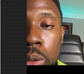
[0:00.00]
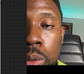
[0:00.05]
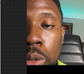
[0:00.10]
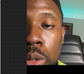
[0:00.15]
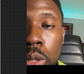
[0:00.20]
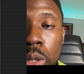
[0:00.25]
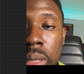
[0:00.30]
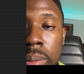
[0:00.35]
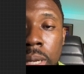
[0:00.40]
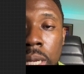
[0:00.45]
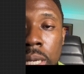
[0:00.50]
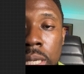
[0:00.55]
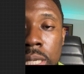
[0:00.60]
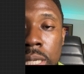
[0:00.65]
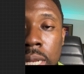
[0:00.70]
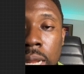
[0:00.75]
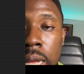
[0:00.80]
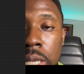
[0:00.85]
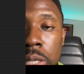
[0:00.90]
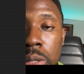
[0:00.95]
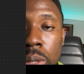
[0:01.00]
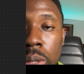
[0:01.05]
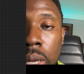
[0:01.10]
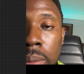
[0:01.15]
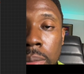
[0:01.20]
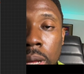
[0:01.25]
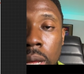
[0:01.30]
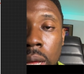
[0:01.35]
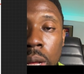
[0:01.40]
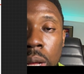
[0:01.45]
We talked about this last week
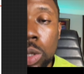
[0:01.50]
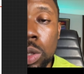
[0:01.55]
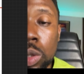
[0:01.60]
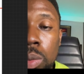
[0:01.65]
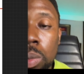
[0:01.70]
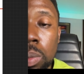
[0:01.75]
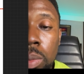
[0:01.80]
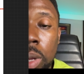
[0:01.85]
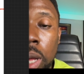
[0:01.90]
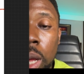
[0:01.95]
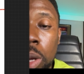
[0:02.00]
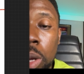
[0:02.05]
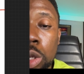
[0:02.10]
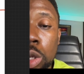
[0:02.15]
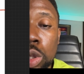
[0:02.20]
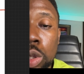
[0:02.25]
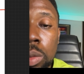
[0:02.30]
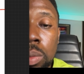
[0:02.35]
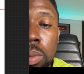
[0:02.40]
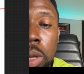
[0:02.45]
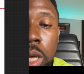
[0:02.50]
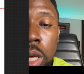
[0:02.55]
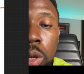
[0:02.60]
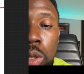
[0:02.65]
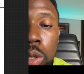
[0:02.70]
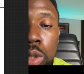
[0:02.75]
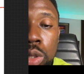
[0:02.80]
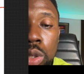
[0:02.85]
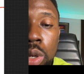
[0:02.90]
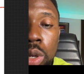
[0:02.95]
about how you should make your
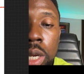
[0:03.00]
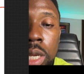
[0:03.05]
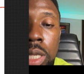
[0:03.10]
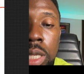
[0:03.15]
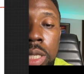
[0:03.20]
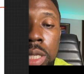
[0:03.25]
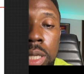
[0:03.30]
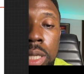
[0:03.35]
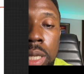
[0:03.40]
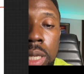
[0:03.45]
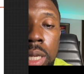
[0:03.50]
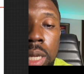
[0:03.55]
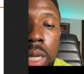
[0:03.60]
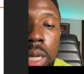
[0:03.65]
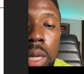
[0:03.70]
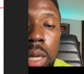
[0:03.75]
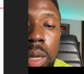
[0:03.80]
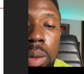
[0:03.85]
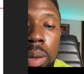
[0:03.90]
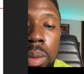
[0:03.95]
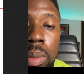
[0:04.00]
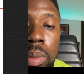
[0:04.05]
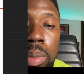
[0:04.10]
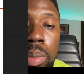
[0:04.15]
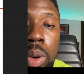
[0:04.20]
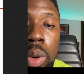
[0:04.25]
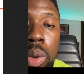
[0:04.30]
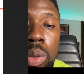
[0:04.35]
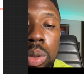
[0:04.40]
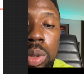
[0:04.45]
drawings
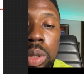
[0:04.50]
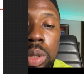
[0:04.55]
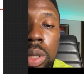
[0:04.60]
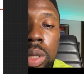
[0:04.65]
bold.